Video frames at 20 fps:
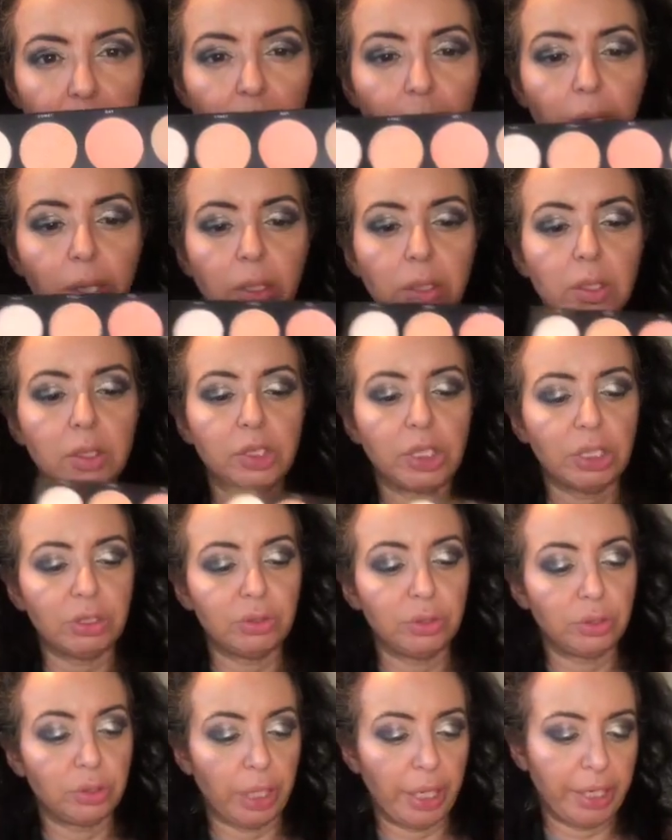you know, just to
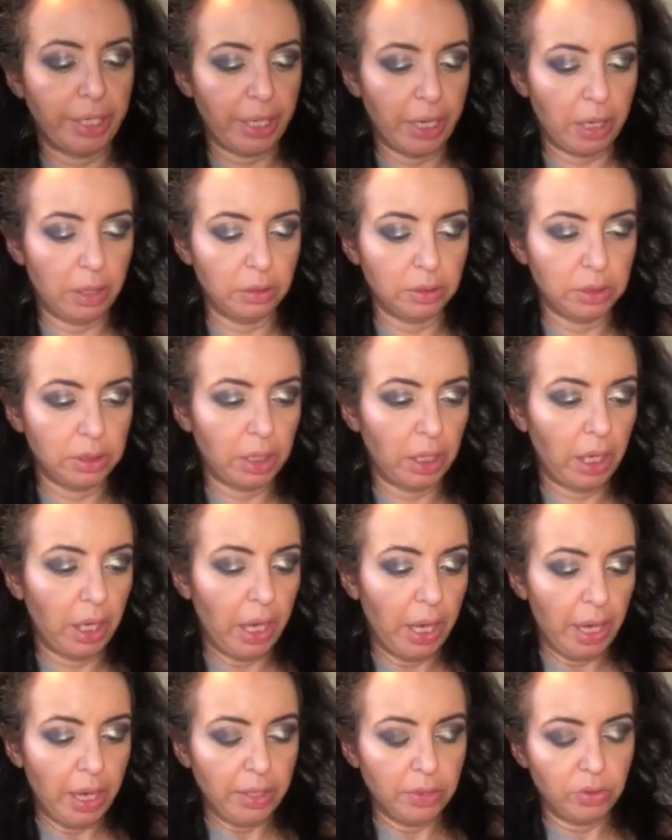try it out.
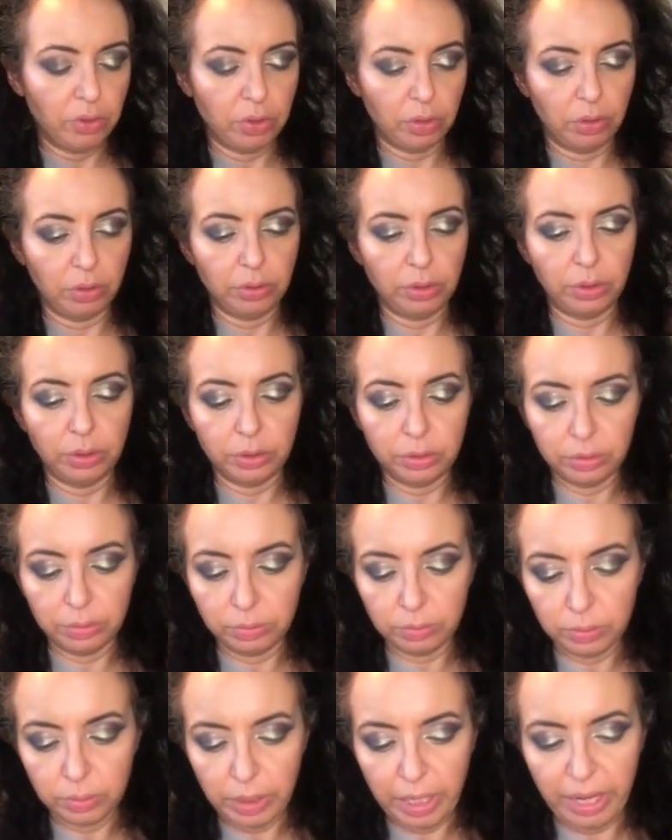So
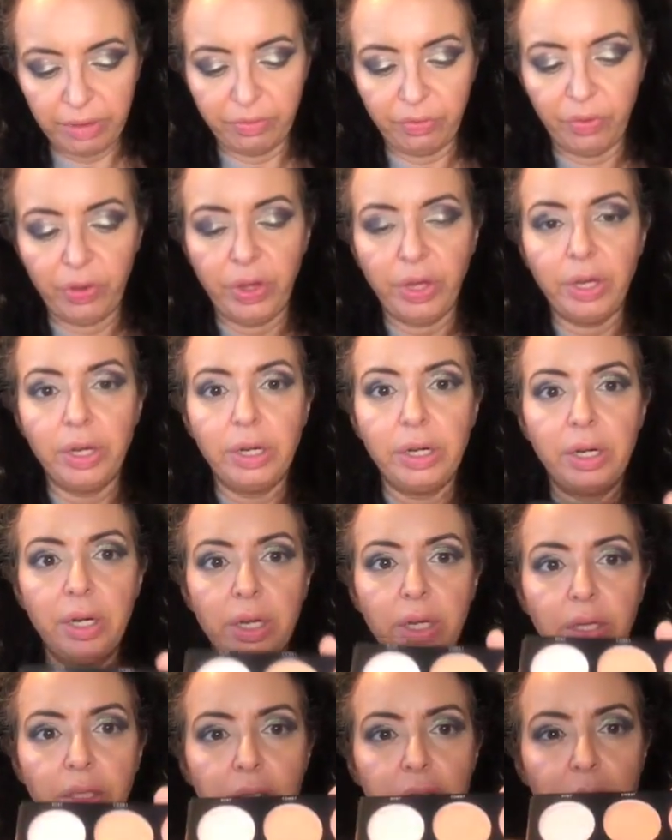you have here,
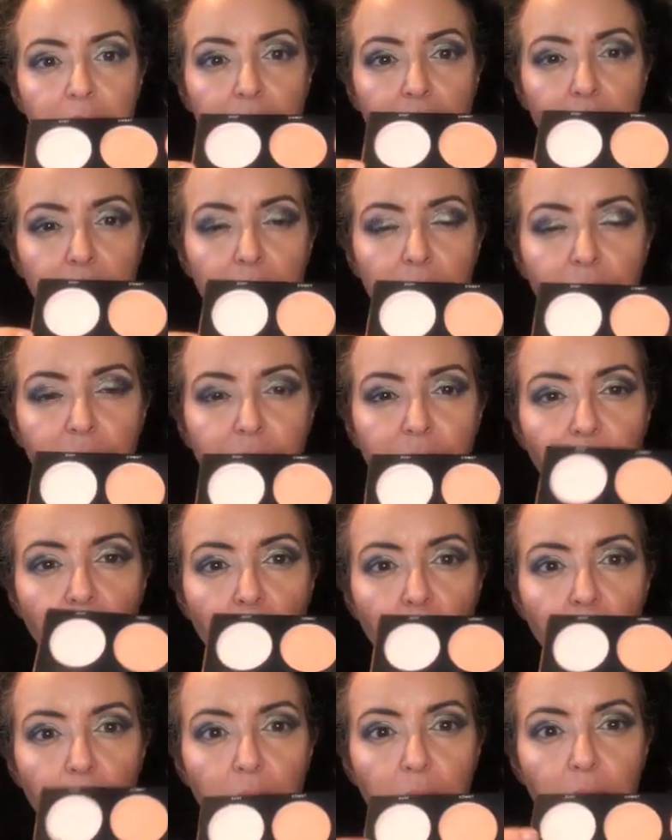you know,
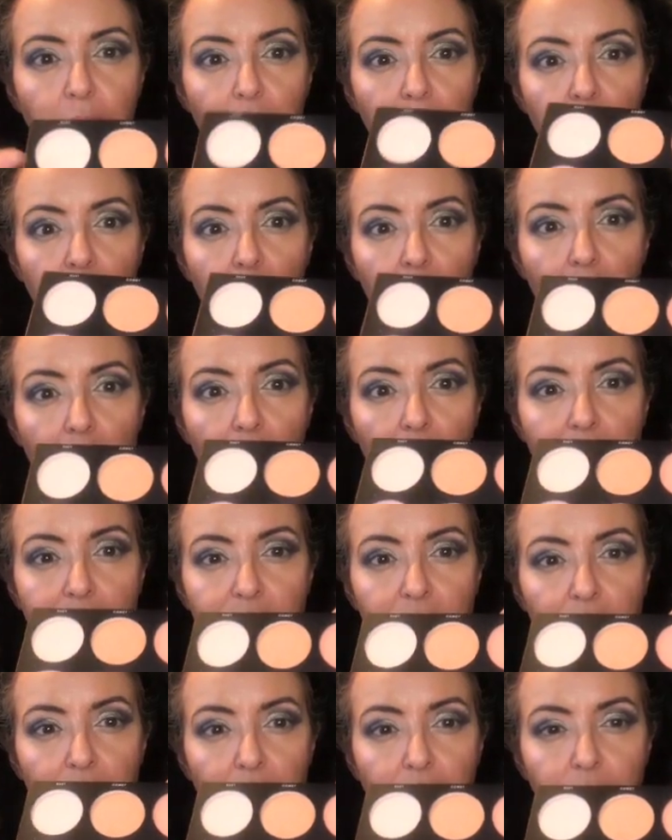4
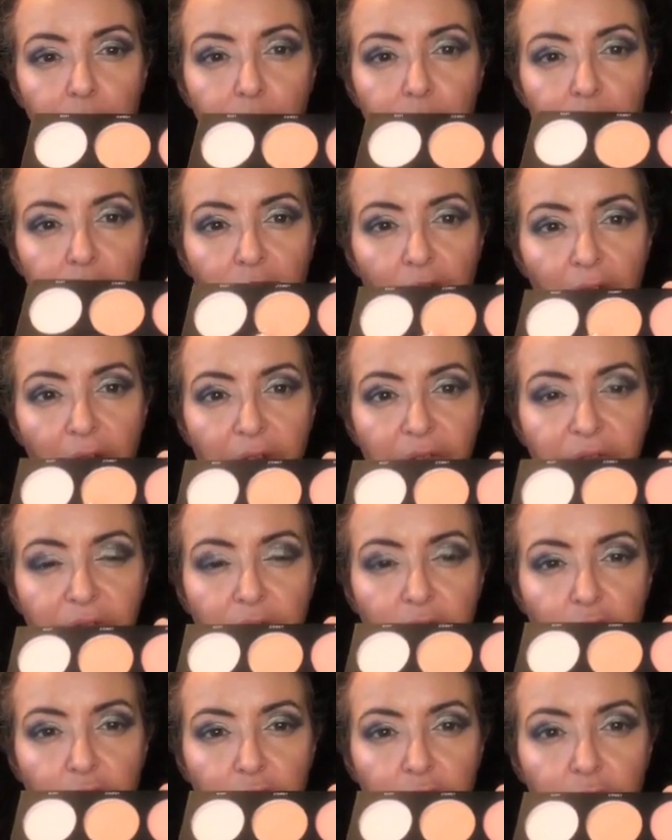eyeshadows which have a
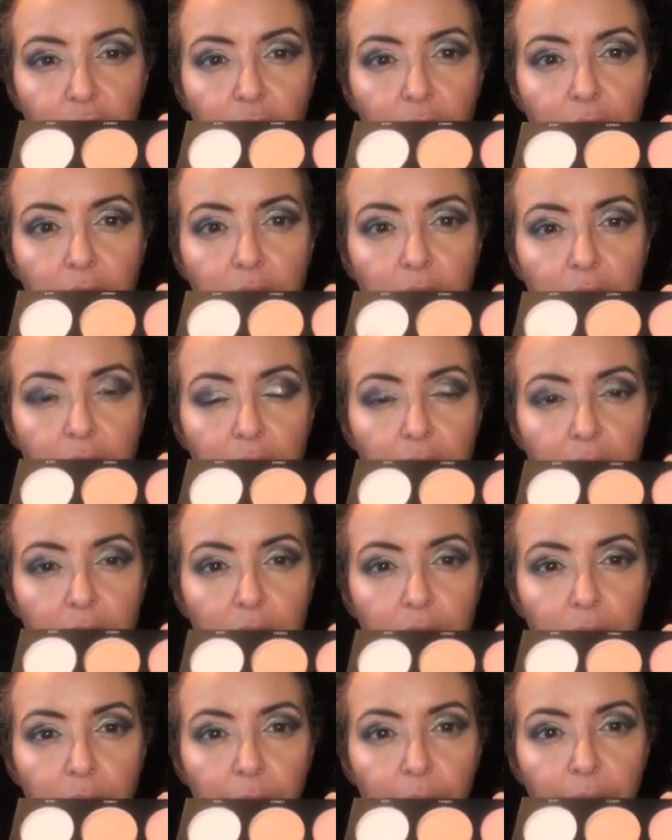sheen
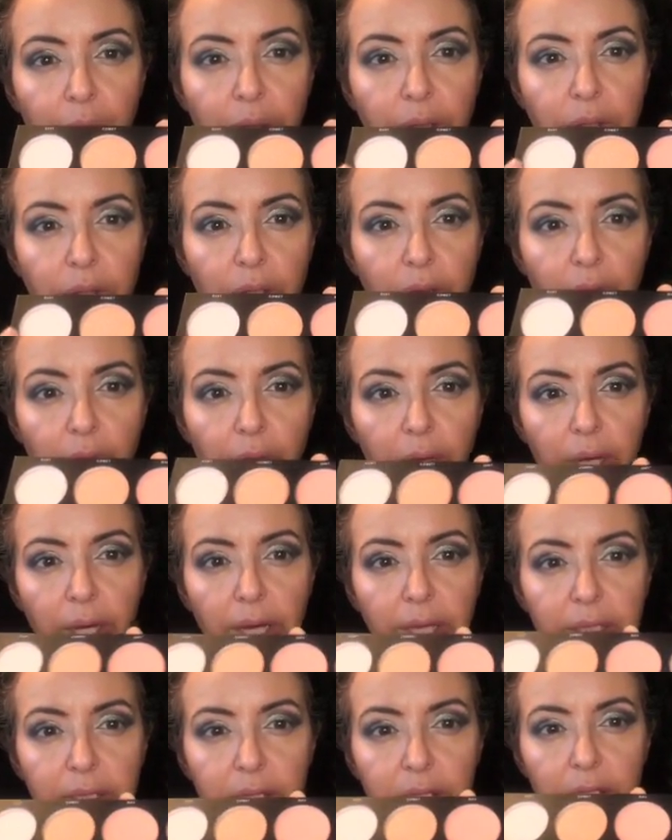to it,
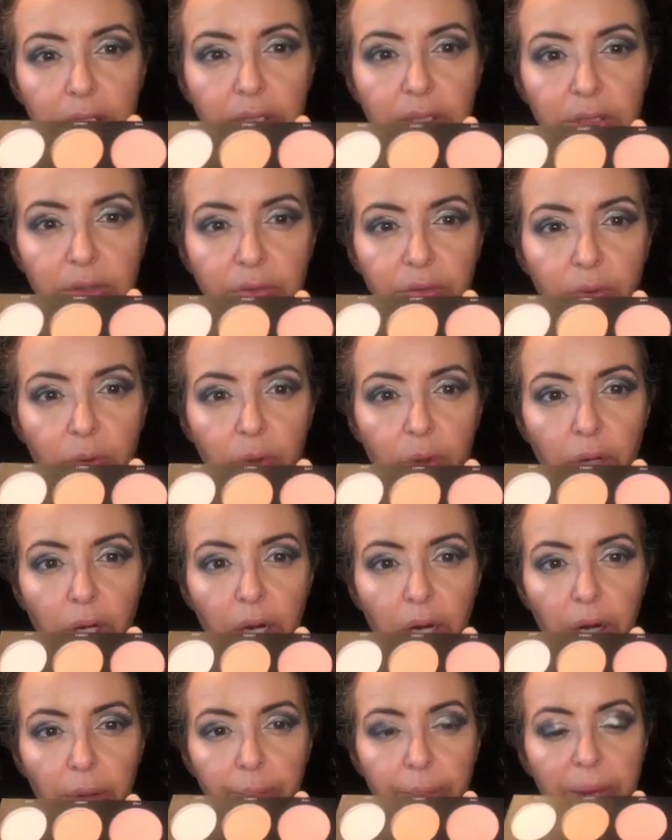and these 4
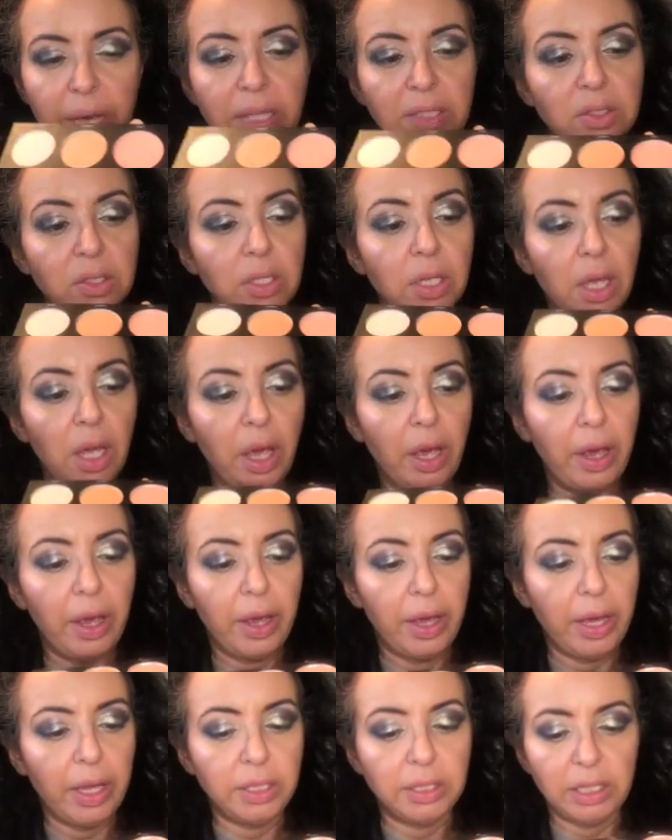are matte.
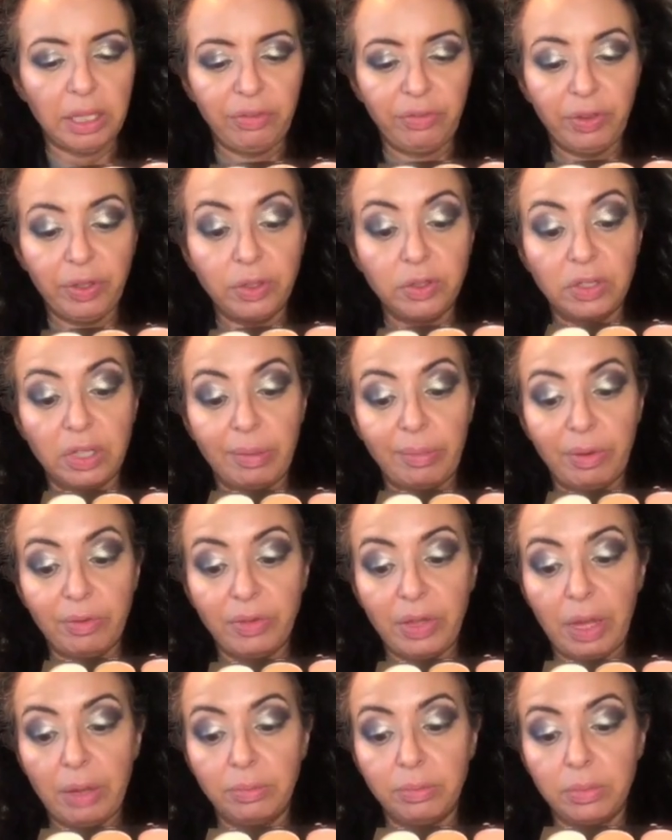And I think some of
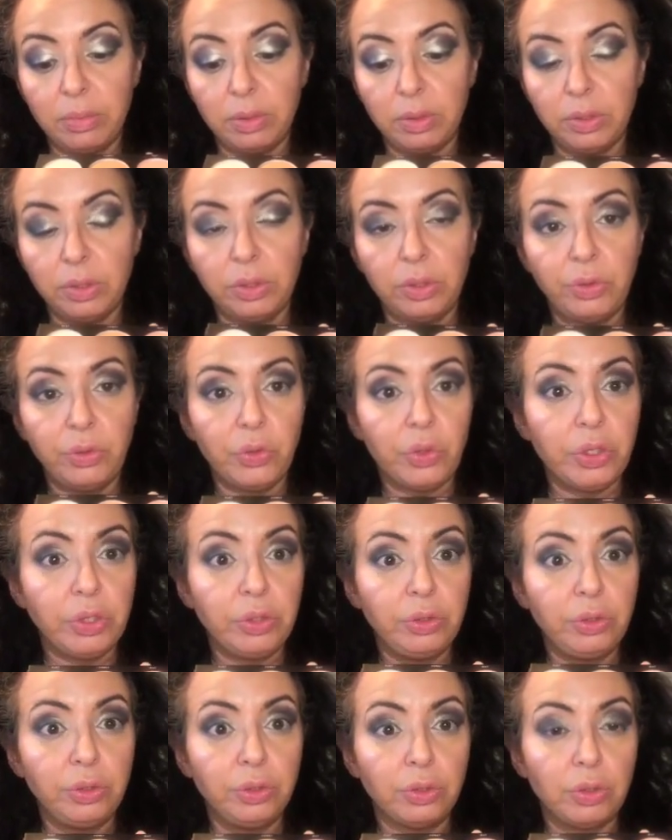them, you know, you
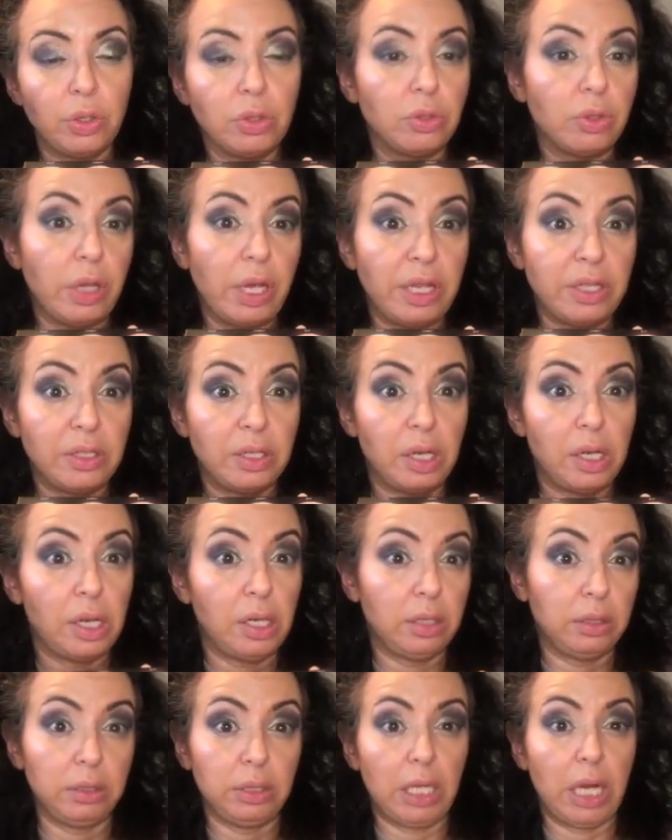could use also as a
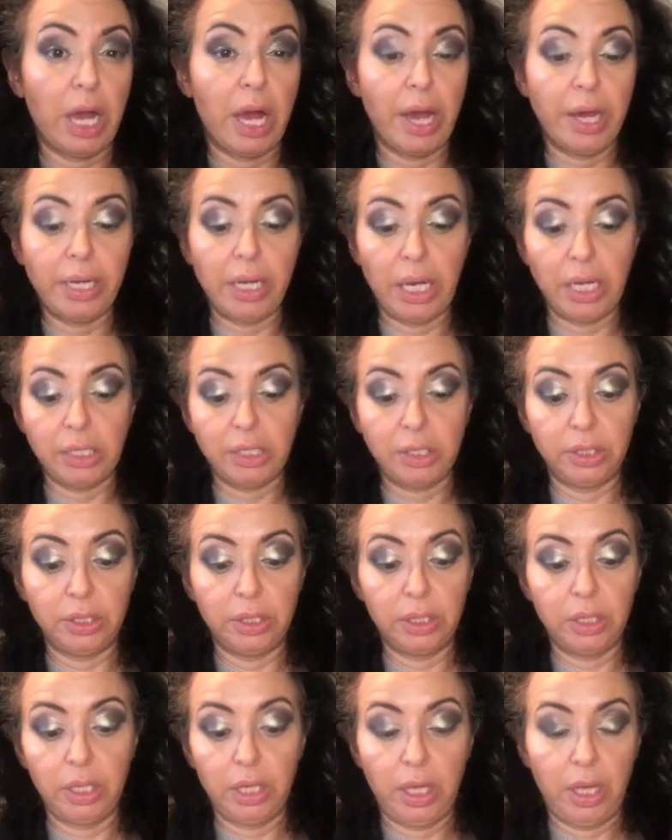
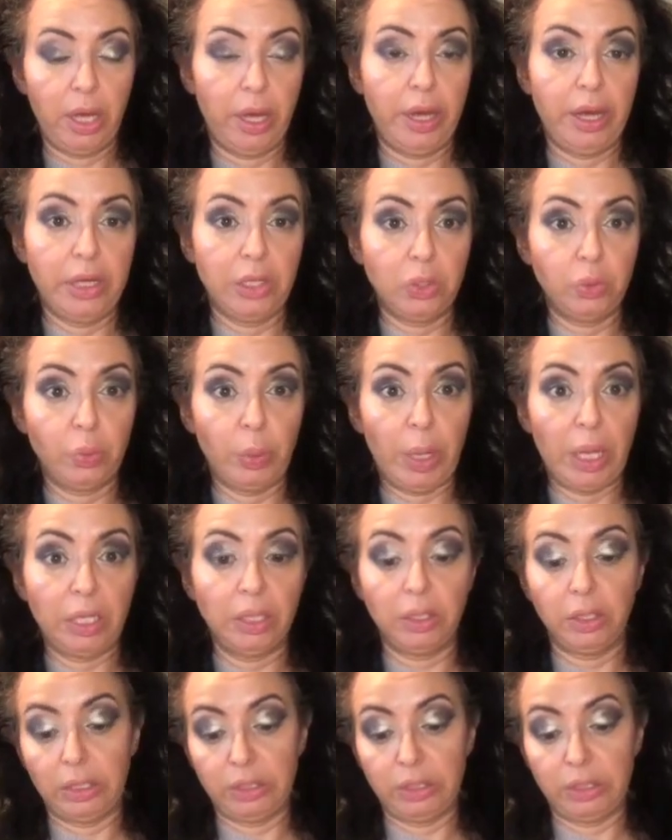highlighter as well,